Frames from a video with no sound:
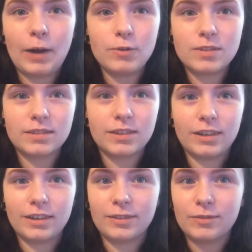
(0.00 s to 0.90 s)
I wasn't
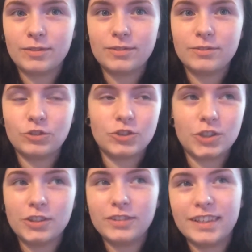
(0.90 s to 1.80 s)
gonna
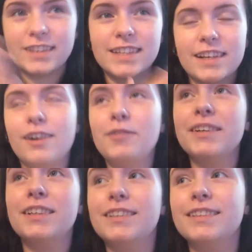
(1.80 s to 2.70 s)
judge you, and I was like, oh
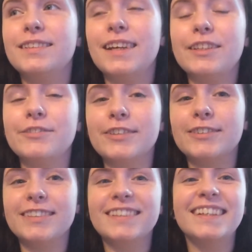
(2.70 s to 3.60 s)
my god, I love you.